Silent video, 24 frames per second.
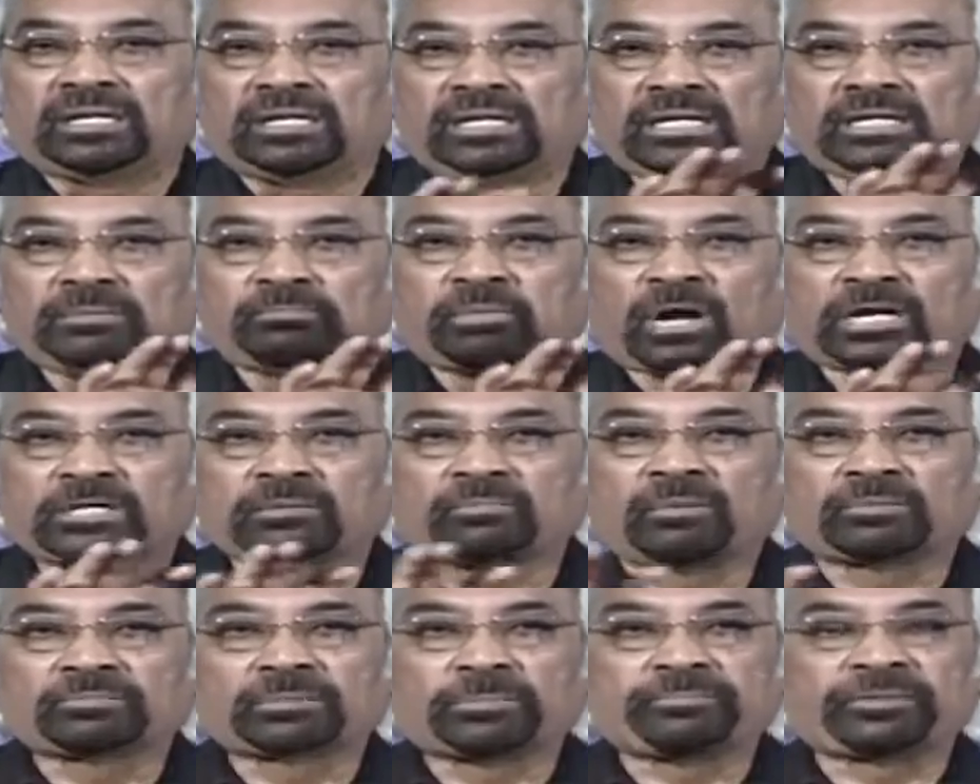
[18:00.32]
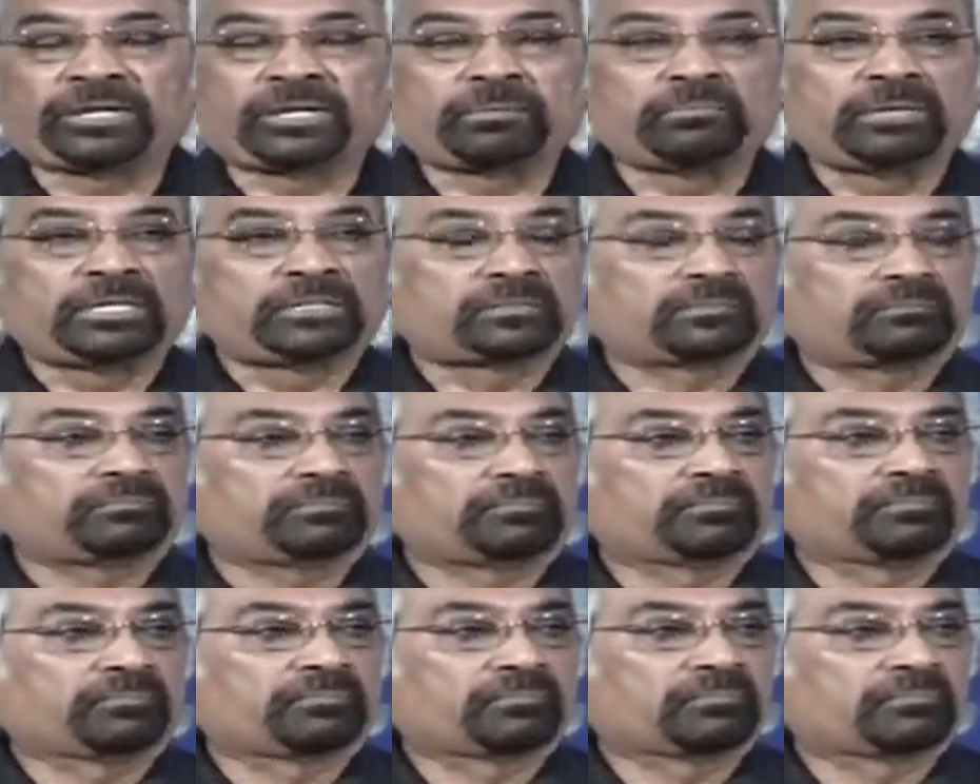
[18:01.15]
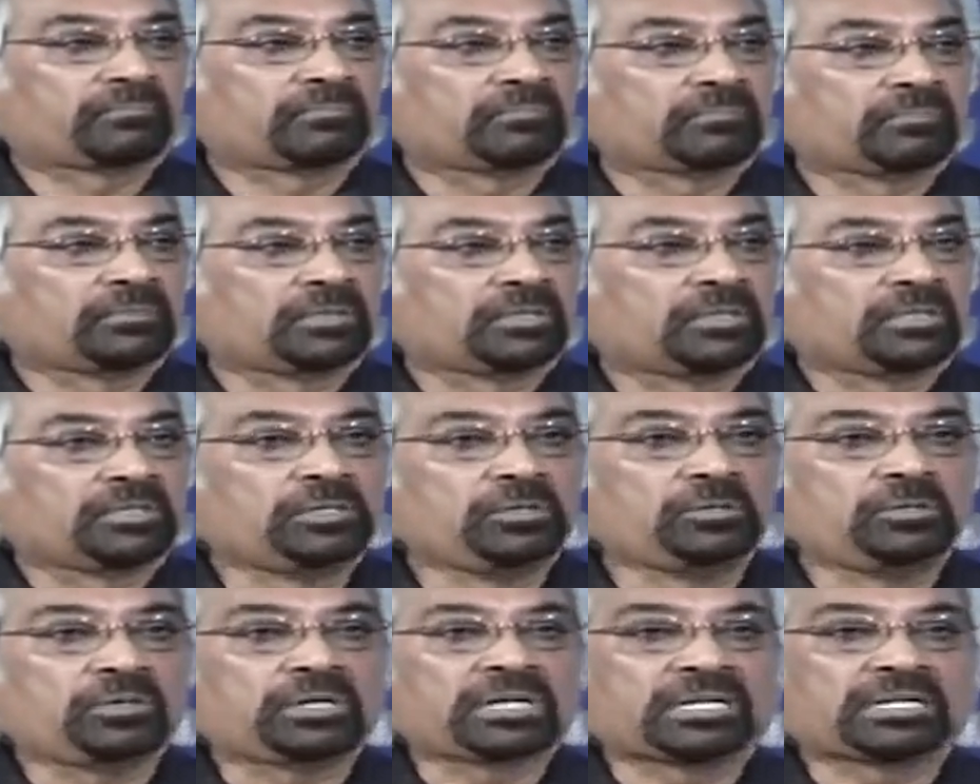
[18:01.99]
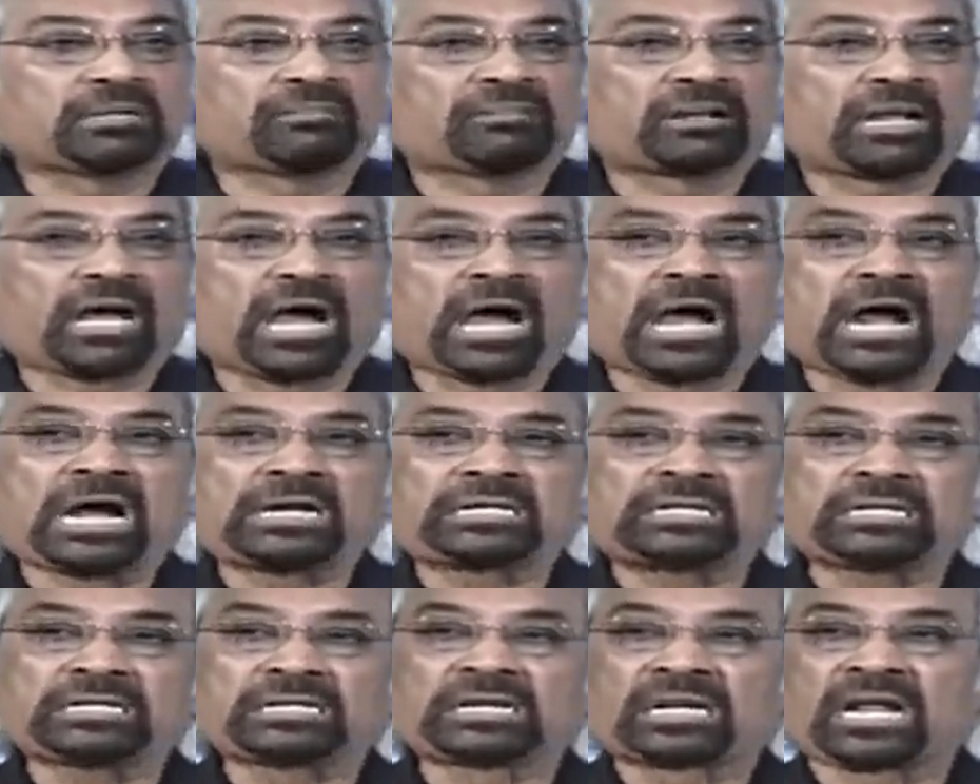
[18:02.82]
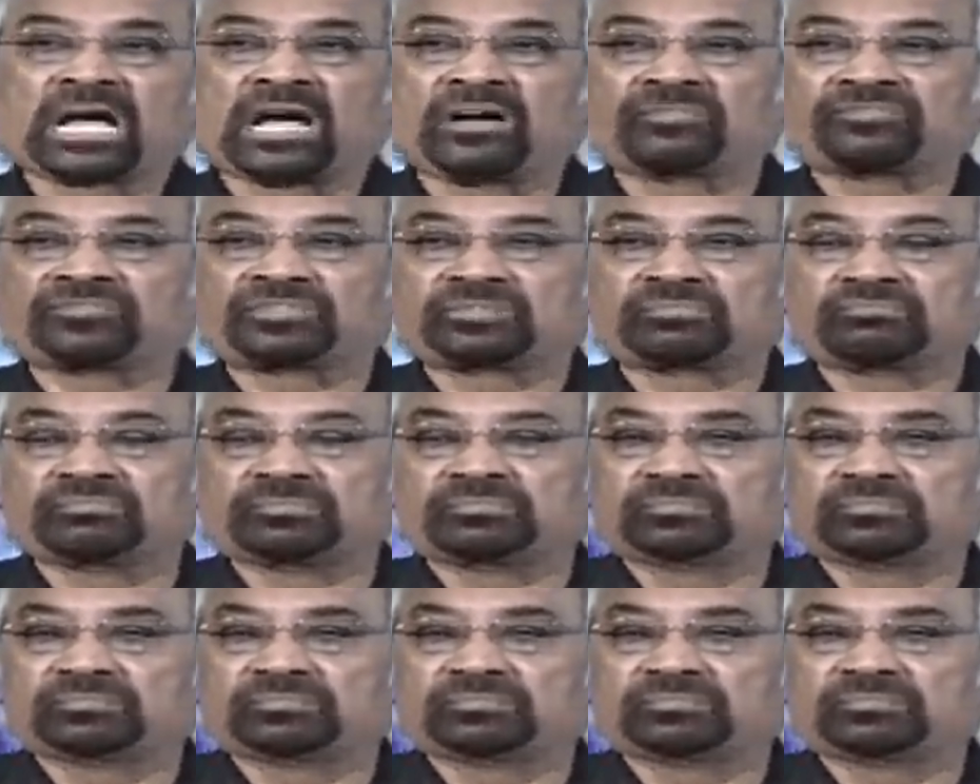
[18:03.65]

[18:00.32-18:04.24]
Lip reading: in bottom of the pyramid. You look at our art and craft.